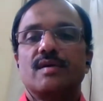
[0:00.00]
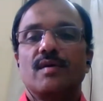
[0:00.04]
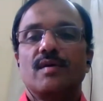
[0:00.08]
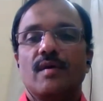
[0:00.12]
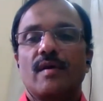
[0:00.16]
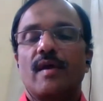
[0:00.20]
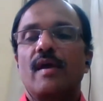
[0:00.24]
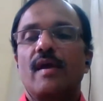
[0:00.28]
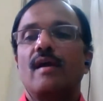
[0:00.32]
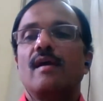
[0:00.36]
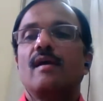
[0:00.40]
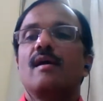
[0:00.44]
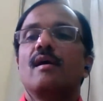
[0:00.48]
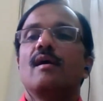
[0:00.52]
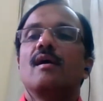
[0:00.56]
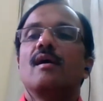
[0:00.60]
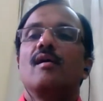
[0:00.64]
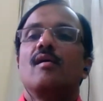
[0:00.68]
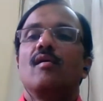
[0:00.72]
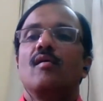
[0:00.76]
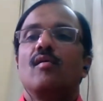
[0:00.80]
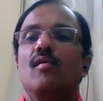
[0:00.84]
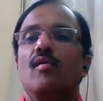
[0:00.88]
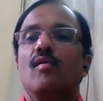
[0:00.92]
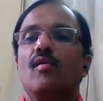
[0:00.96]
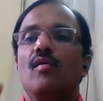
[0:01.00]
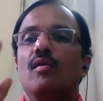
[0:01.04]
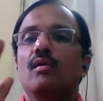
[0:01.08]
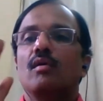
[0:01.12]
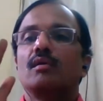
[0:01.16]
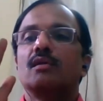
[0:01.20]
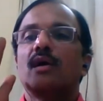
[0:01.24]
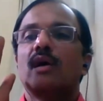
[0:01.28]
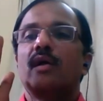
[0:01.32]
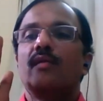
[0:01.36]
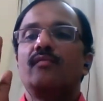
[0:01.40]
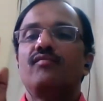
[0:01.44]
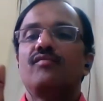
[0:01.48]
Okay, all
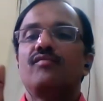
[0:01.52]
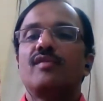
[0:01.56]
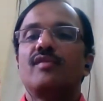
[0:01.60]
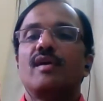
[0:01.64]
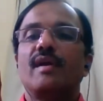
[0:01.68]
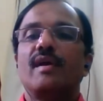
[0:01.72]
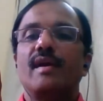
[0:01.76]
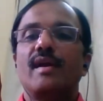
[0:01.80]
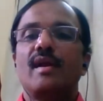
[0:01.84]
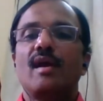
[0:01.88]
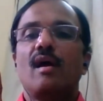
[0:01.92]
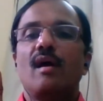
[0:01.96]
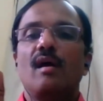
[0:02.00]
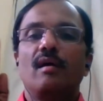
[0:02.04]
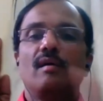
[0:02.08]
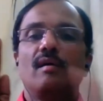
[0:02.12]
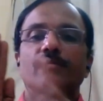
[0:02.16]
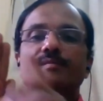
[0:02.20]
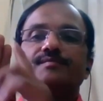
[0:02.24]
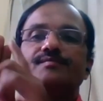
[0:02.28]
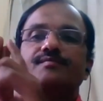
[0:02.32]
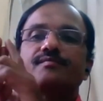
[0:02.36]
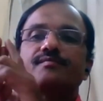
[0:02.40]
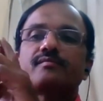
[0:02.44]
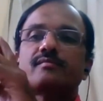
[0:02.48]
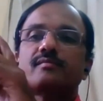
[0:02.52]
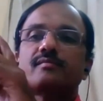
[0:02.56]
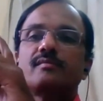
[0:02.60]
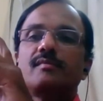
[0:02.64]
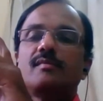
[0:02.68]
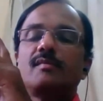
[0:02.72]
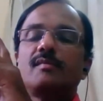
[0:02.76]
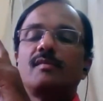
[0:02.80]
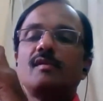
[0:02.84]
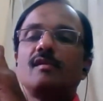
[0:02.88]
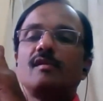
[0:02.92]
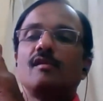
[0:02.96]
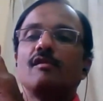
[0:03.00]
the Antheridia
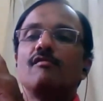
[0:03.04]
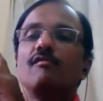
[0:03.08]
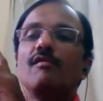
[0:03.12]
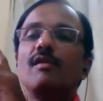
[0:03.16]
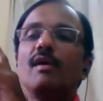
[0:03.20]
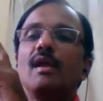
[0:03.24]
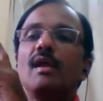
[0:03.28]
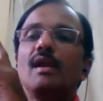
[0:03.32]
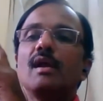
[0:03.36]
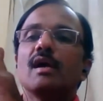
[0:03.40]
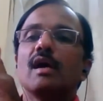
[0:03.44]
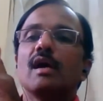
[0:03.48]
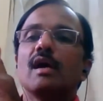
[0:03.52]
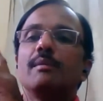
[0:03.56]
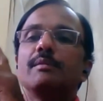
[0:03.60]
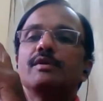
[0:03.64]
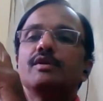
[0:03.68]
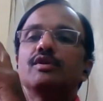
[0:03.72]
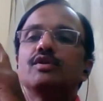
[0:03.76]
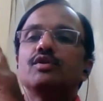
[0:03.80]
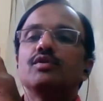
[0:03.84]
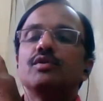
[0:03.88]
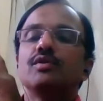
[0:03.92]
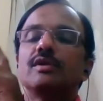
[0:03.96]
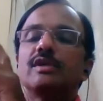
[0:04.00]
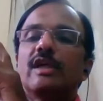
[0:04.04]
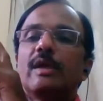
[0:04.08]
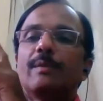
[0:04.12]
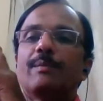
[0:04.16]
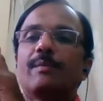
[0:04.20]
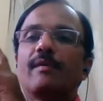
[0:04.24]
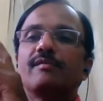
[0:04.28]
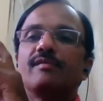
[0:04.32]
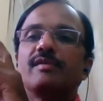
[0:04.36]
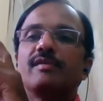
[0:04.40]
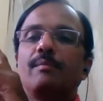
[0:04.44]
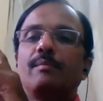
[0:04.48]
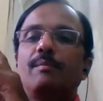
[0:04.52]
were coming to tip
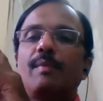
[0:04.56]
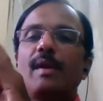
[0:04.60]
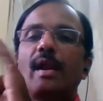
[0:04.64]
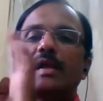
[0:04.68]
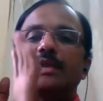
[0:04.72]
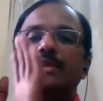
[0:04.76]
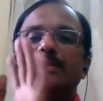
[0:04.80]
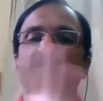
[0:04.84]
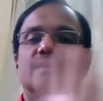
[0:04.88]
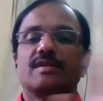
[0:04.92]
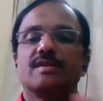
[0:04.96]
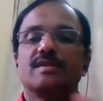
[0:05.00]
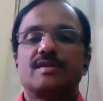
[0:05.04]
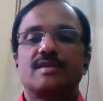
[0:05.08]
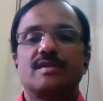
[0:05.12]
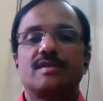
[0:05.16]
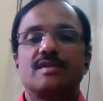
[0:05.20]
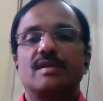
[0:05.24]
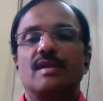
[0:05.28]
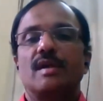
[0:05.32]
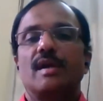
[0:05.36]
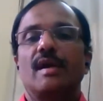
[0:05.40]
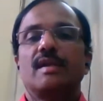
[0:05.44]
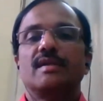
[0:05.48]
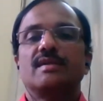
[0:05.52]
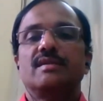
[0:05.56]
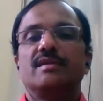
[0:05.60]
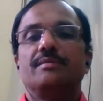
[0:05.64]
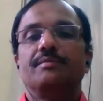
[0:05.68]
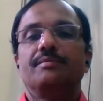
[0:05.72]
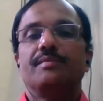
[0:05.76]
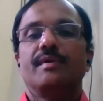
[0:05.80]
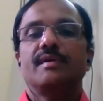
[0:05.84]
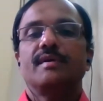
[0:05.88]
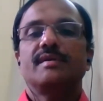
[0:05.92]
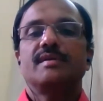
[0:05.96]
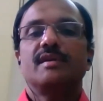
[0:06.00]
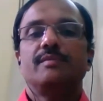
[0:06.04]
of the branches. That is
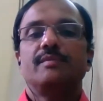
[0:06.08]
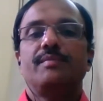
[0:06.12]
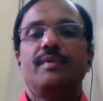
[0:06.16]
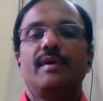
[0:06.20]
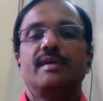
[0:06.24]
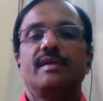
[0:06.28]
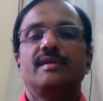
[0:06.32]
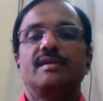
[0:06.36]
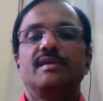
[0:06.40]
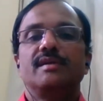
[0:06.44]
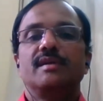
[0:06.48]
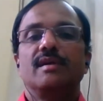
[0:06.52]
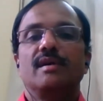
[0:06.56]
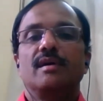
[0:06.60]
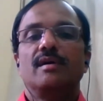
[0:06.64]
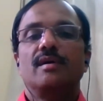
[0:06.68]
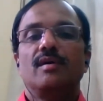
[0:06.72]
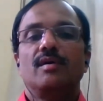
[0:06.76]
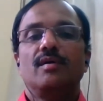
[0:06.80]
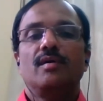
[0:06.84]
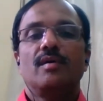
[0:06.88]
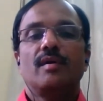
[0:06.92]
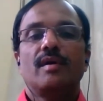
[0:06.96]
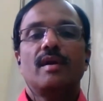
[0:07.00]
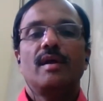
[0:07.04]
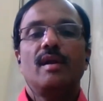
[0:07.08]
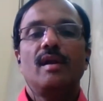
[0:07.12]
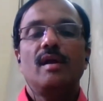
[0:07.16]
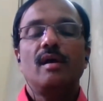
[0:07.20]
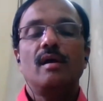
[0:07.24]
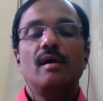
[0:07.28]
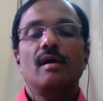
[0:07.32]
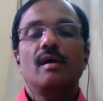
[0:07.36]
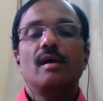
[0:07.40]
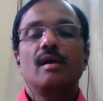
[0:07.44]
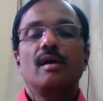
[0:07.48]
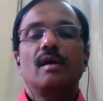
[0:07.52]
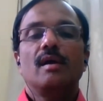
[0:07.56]
important point here. Okay, na?
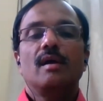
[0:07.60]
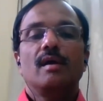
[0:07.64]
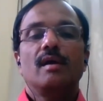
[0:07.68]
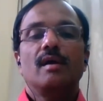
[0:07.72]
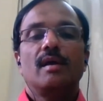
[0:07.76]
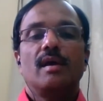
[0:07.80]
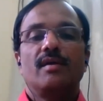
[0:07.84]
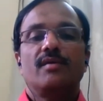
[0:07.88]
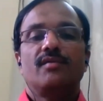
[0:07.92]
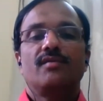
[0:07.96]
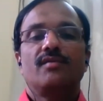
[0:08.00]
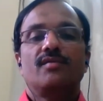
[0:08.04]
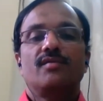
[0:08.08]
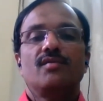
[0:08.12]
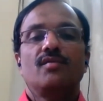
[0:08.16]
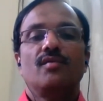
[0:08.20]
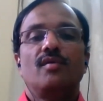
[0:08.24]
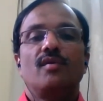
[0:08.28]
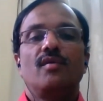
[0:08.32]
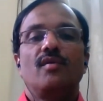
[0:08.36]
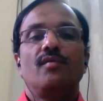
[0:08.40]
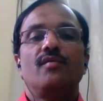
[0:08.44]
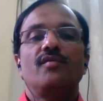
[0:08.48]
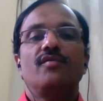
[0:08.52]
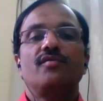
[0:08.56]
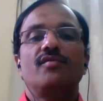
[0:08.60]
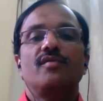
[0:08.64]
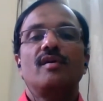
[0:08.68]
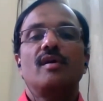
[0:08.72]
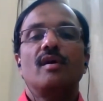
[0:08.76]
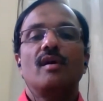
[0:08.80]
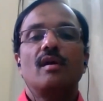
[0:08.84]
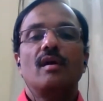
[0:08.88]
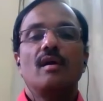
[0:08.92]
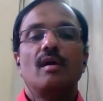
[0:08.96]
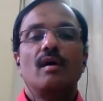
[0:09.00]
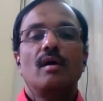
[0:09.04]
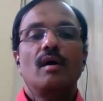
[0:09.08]
Yes. So now you see
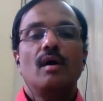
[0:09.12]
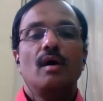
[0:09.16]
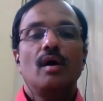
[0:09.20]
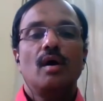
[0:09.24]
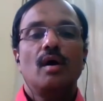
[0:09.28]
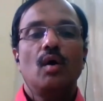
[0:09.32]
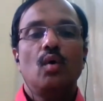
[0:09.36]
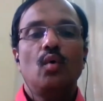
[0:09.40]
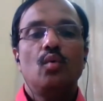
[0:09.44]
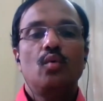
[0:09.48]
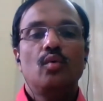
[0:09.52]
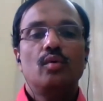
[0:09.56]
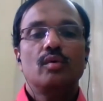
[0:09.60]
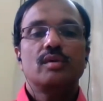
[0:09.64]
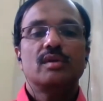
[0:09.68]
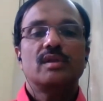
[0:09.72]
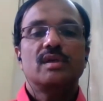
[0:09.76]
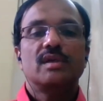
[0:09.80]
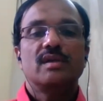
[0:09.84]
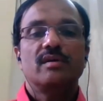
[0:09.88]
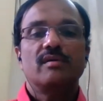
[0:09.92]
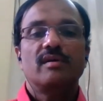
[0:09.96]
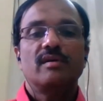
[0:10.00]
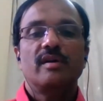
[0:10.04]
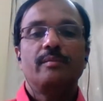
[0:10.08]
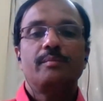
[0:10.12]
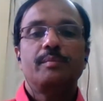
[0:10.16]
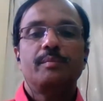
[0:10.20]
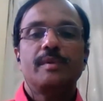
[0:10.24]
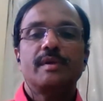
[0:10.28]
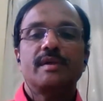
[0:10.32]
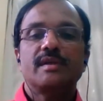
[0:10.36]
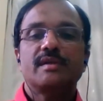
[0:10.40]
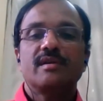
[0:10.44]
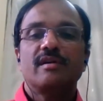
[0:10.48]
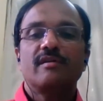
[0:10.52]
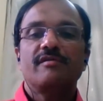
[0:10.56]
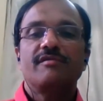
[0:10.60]
here how the
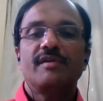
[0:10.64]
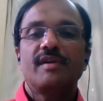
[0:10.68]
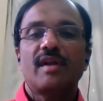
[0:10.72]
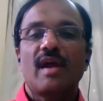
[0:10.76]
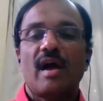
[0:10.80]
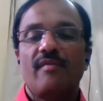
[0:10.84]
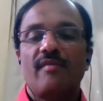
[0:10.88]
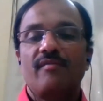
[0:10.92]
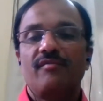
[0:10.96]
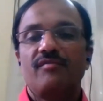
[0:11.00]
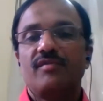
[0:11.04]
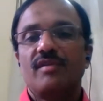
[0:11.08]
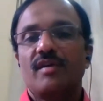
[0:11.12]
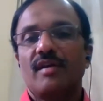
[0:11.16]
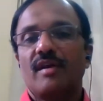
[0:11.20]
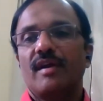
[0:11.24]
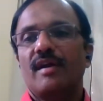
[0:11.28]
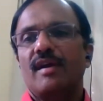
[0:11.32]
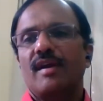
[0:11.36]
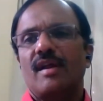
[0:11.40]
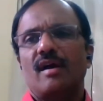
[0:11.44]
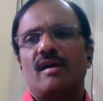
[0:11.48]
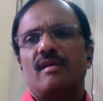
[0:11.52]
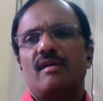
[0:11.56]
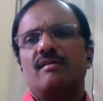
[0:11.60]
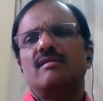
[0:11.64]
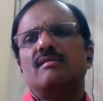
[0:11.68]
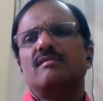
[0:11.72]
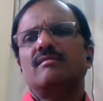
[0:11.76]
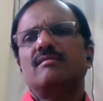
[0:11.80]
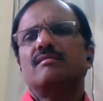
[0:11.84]
development of an Antheridia.